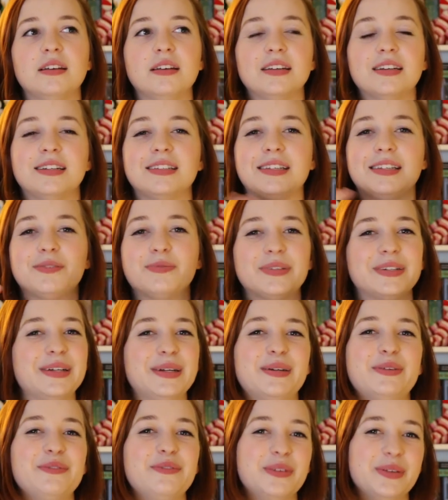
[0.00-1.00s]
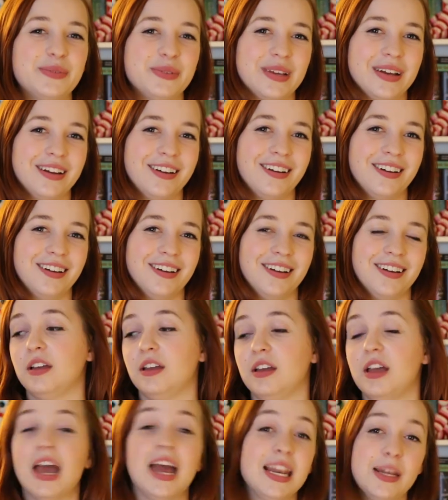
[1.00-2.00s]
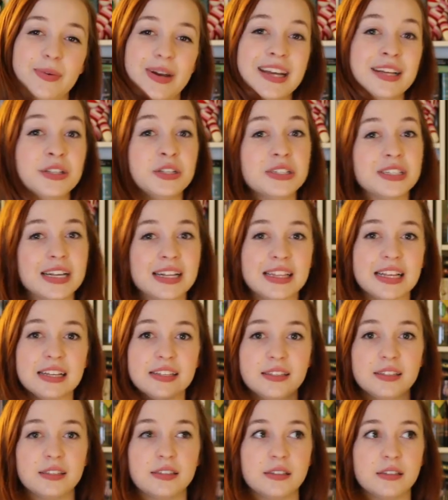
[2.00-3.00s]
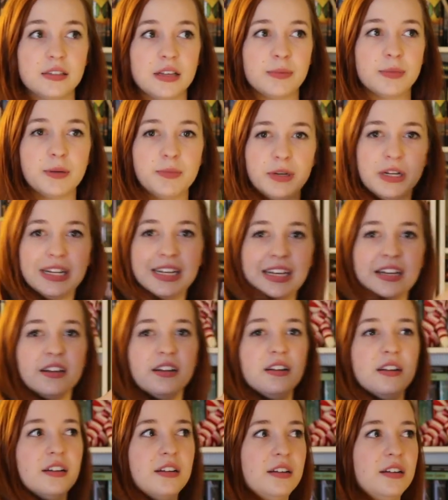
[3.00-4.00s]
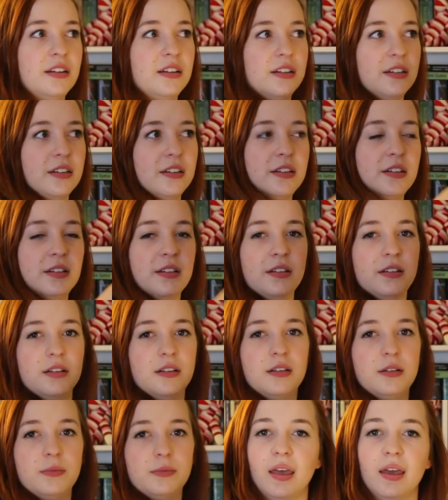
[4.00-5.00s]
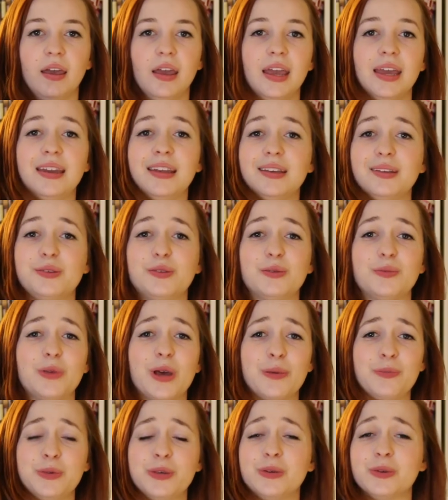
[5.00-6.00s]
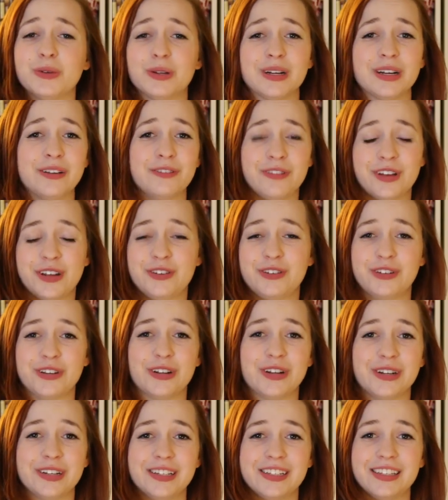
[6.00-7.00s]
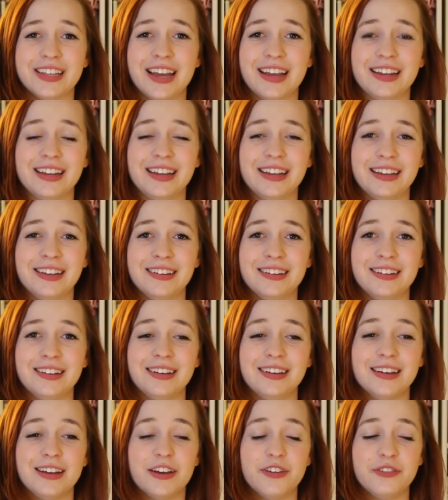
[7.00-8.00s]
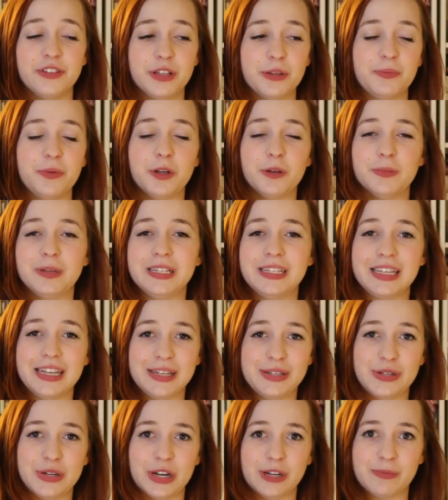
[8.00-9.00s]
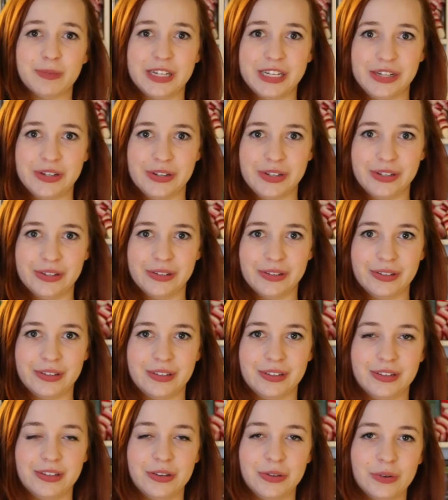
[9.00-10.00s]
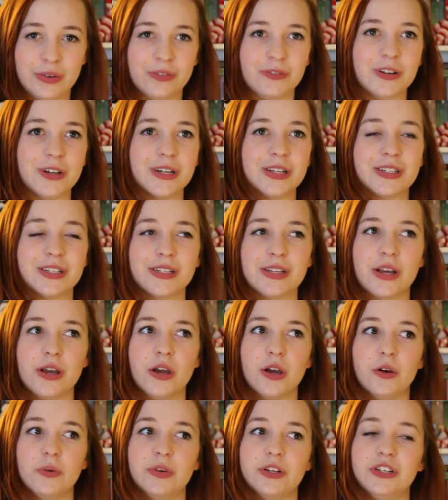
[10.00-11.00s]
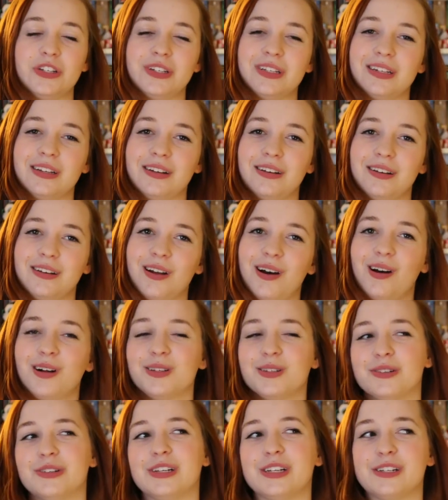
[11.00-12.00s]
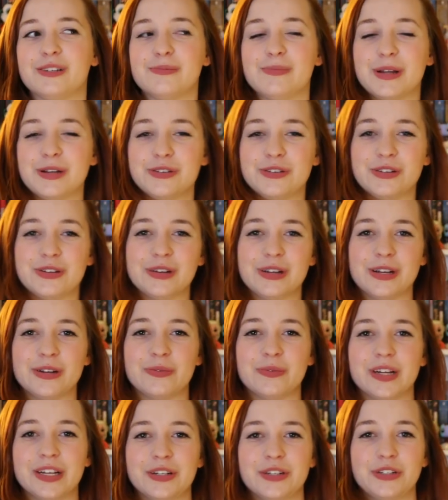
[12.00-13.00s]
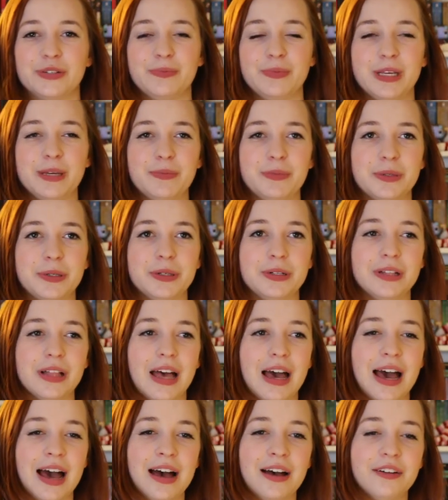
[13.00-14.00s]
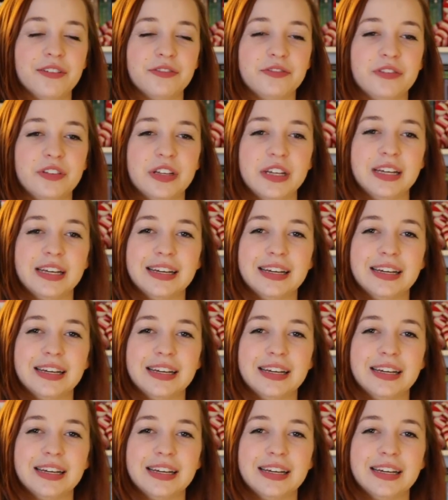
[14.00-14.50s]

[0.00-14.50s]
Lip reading: because it's really confusing. Anyway, it looks like this. I'm gonna put it here. It is a pure adventure set in Philip Pullman's His Dark Materials universe, which is an alternate dimension in which people have